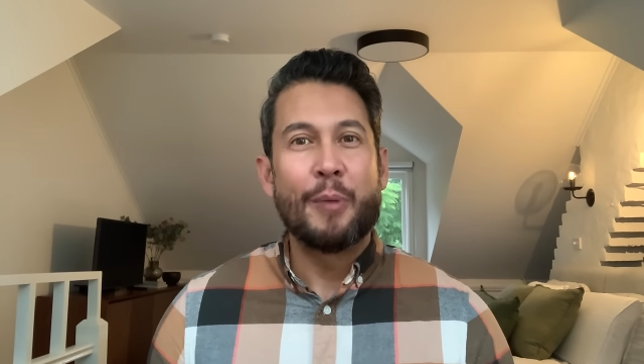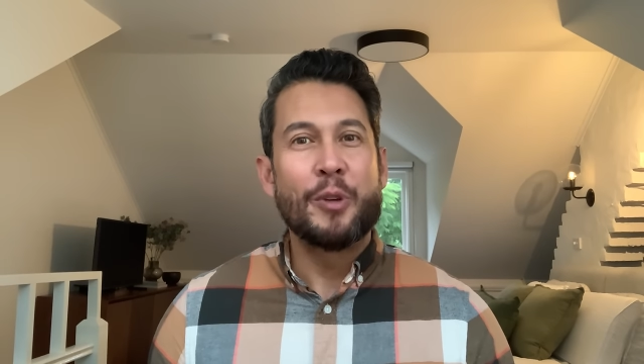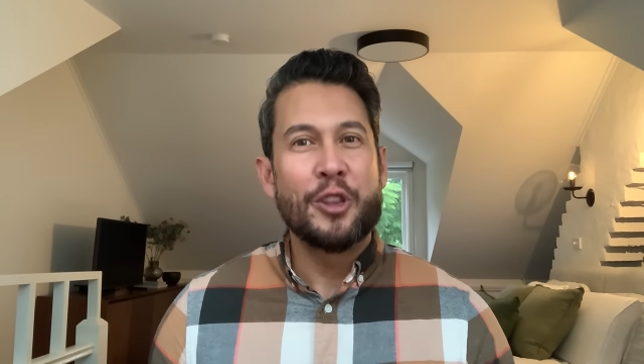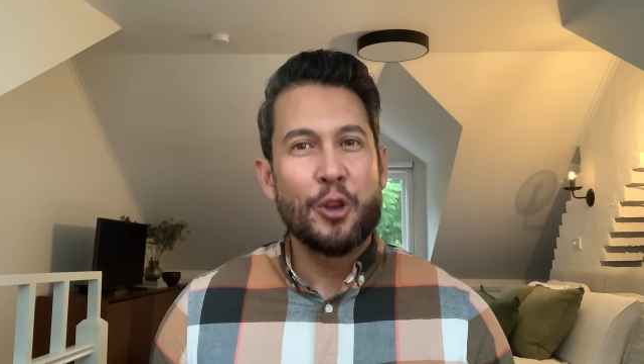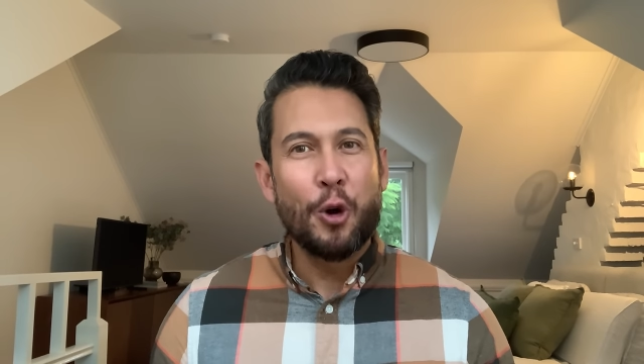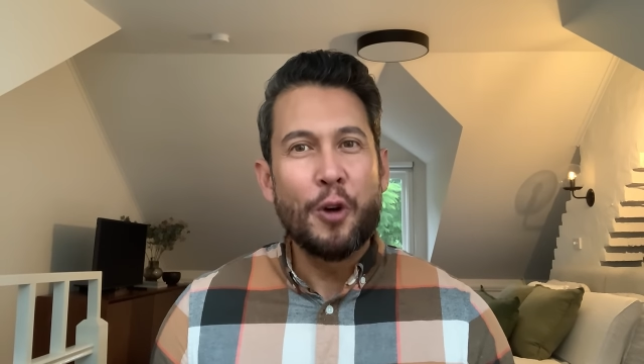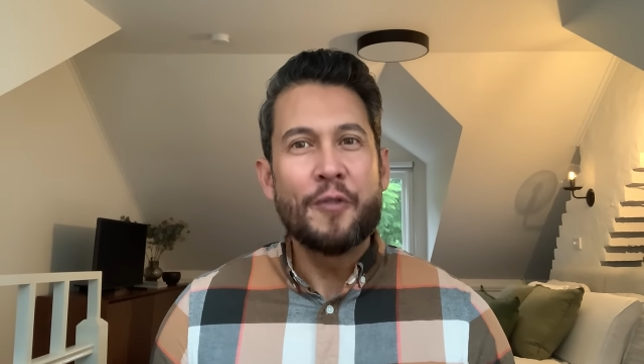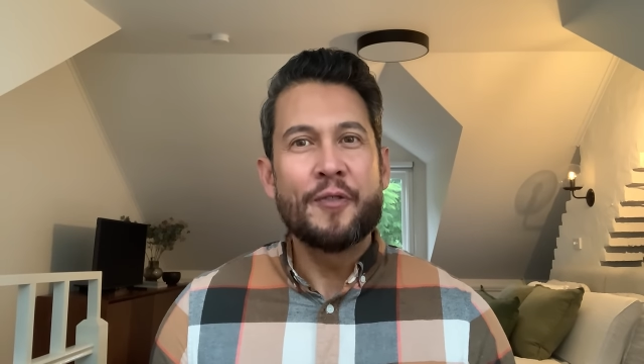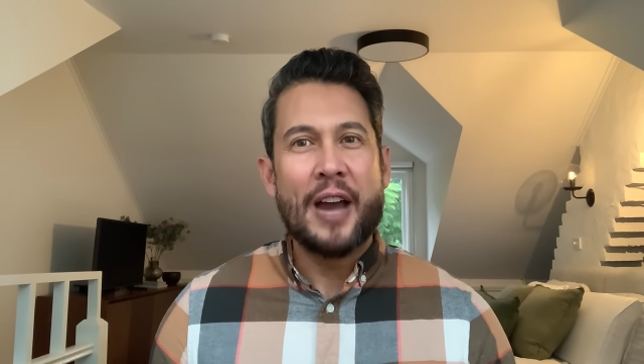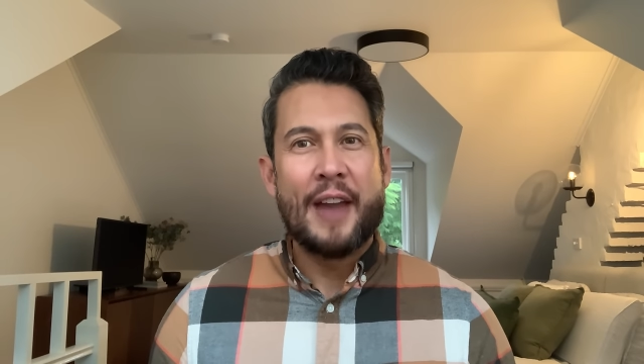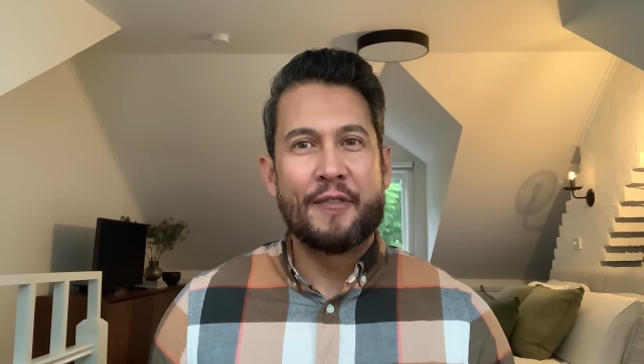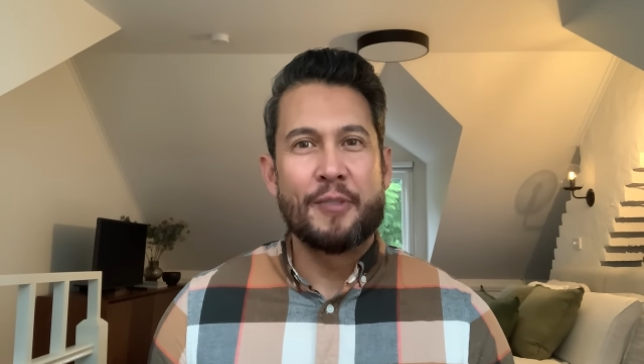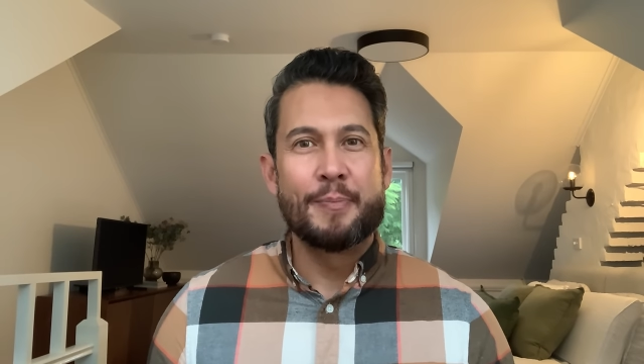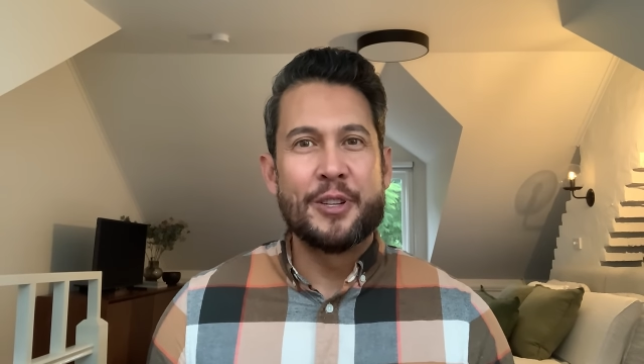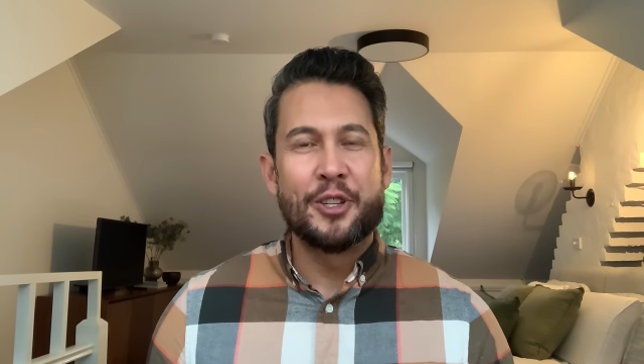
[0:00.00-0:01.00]
with your
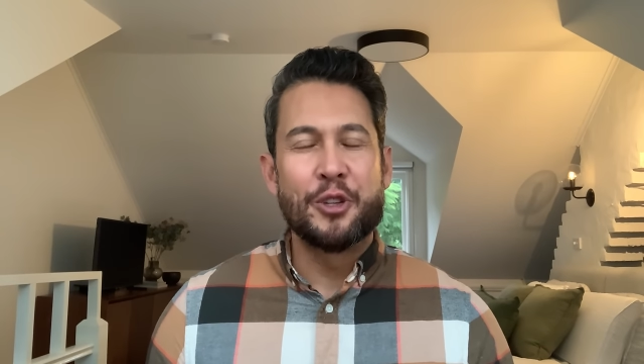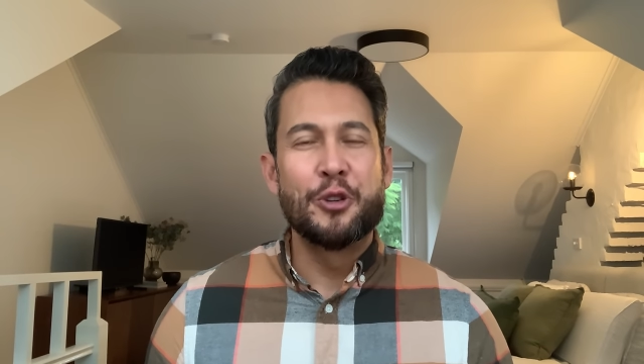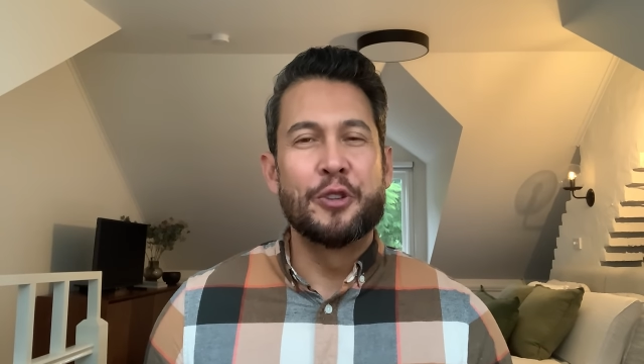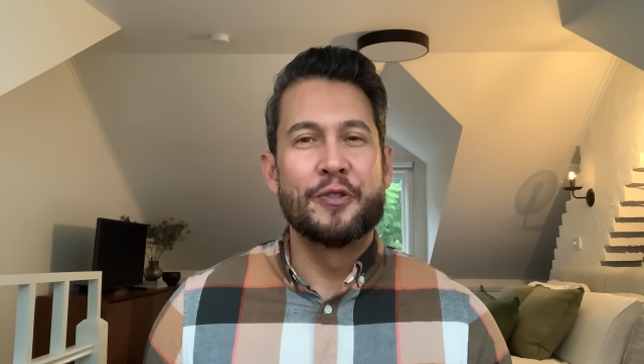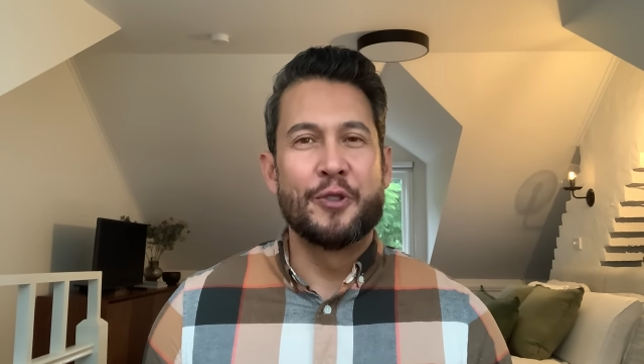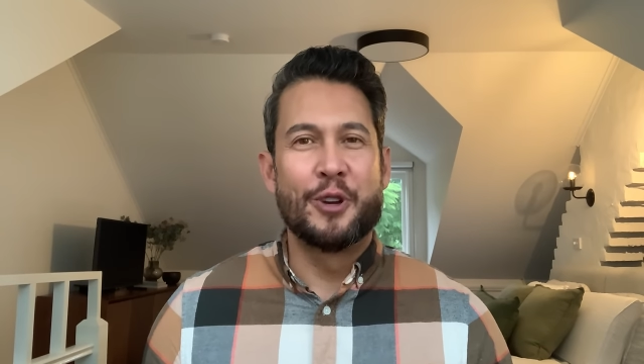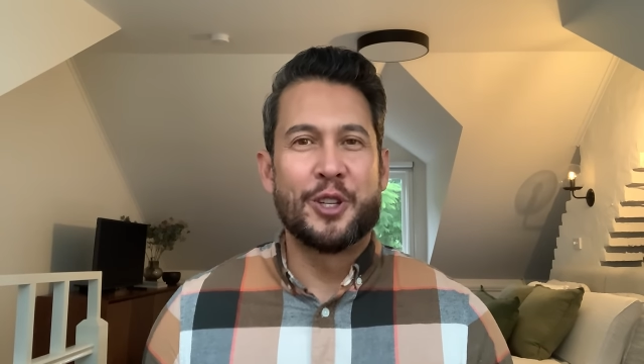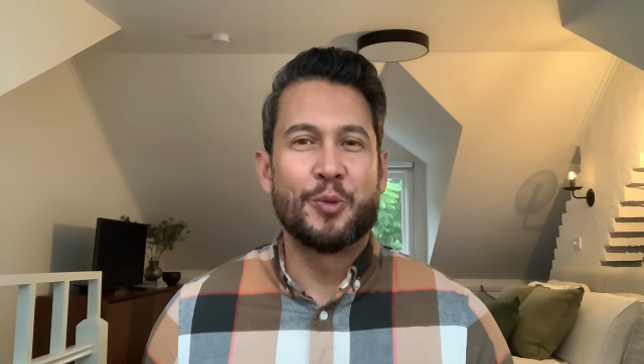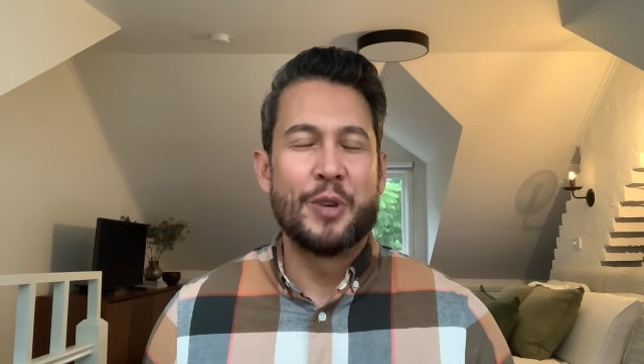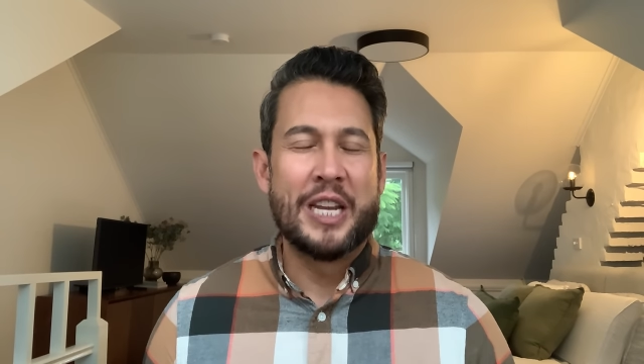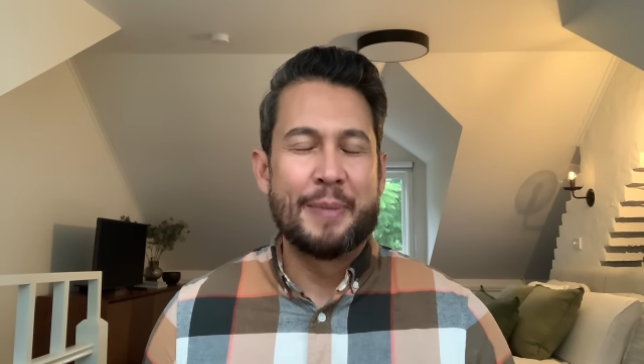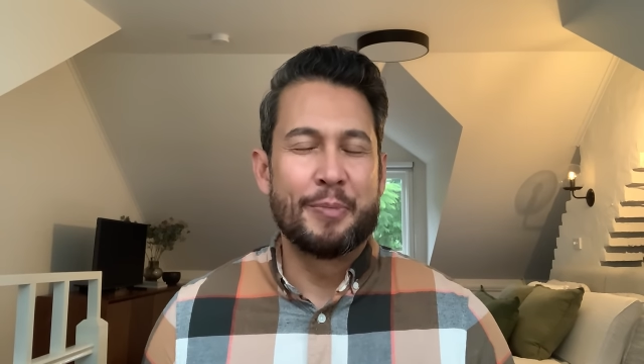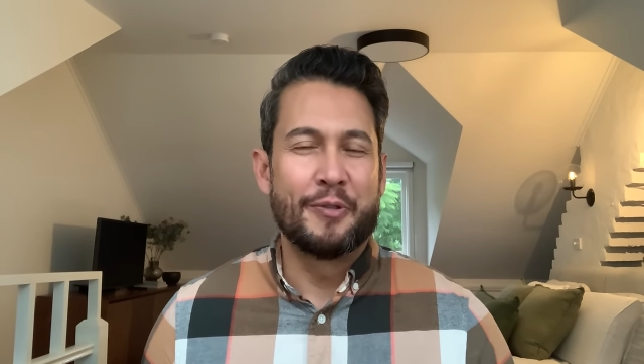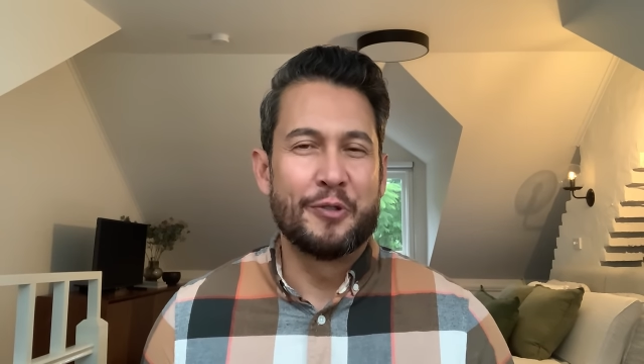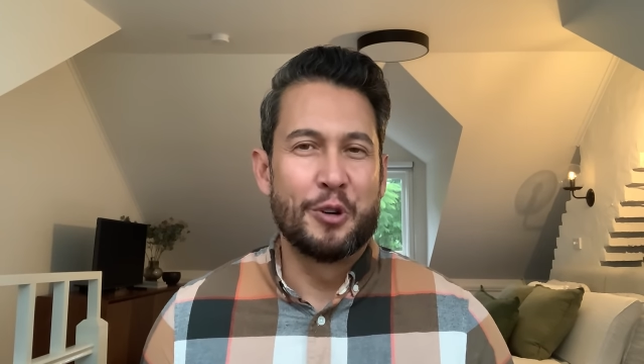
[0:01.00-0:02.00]
favorite Miss Universe winning
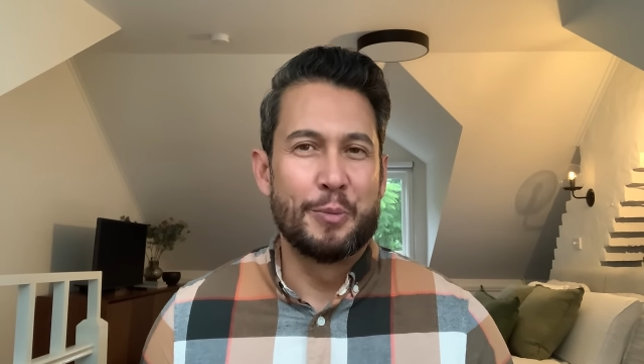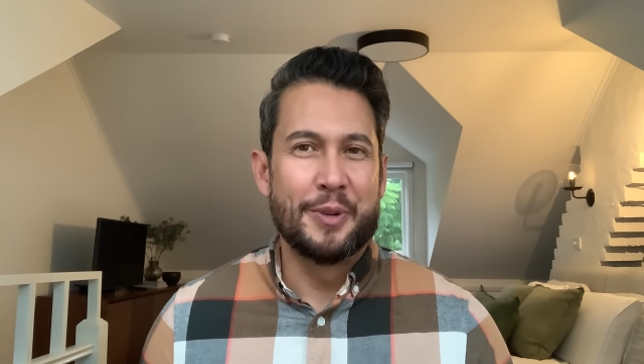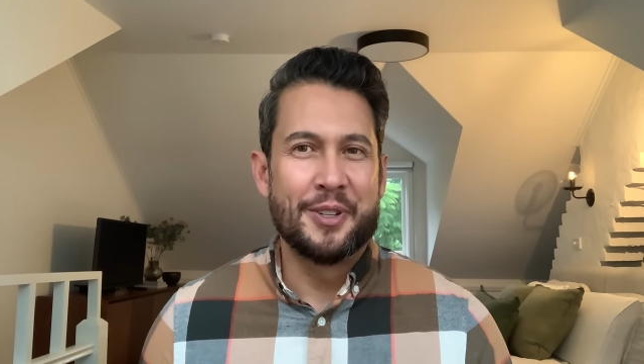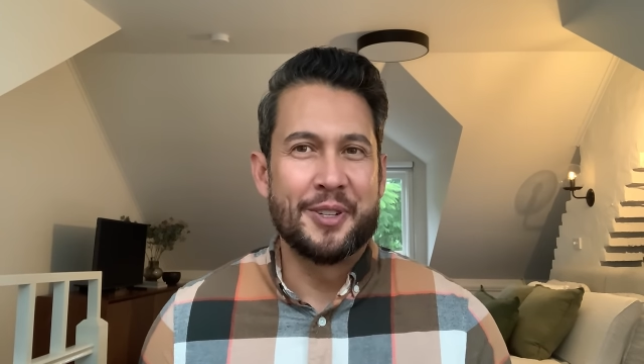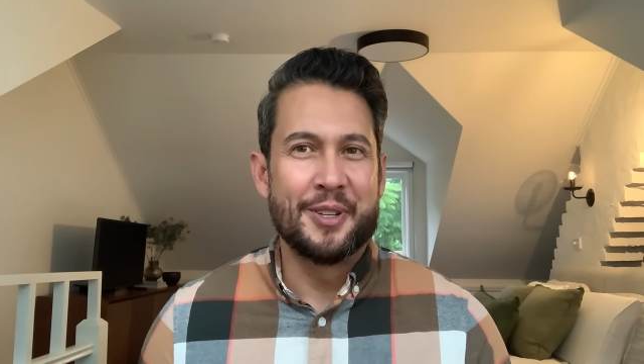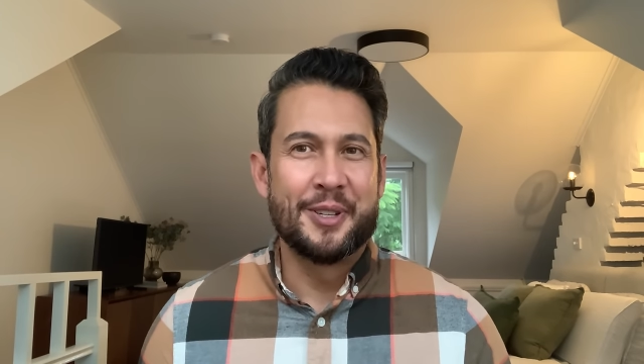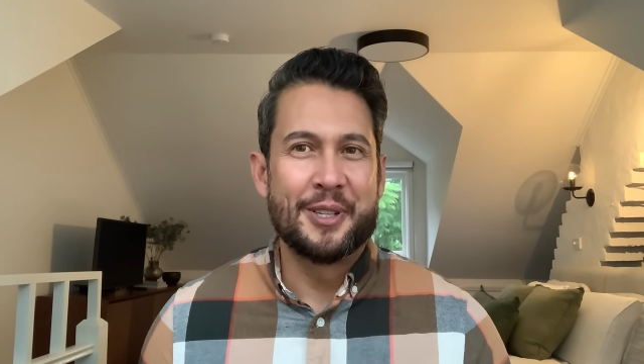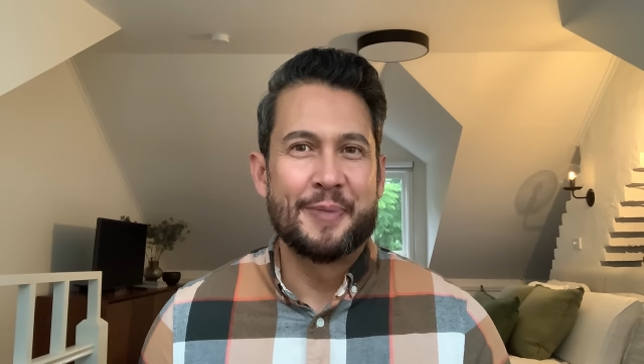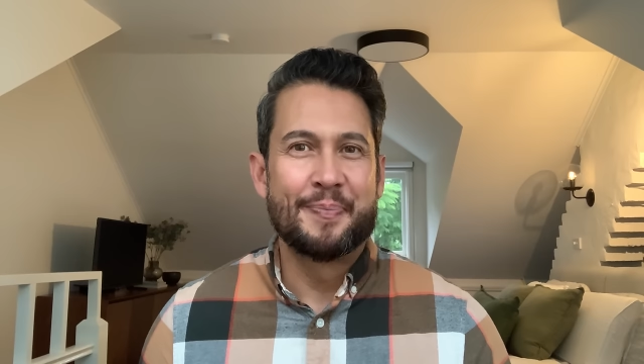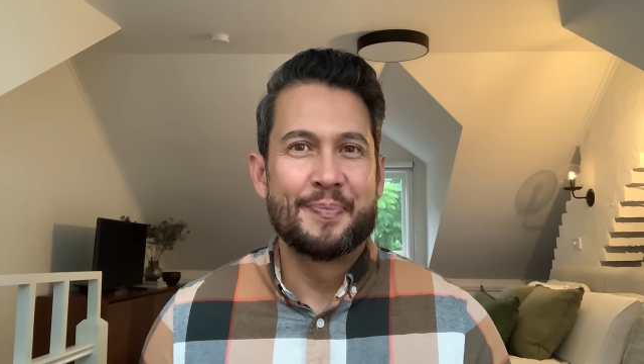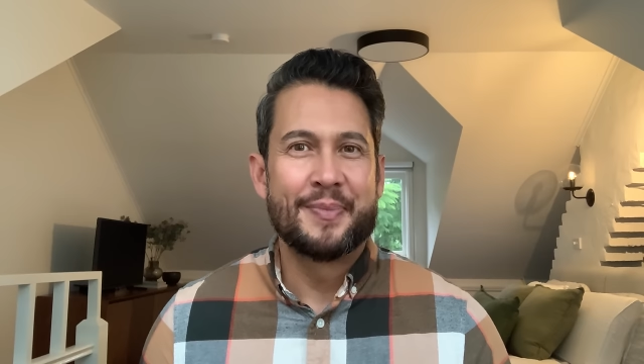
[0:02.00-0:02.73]
performances?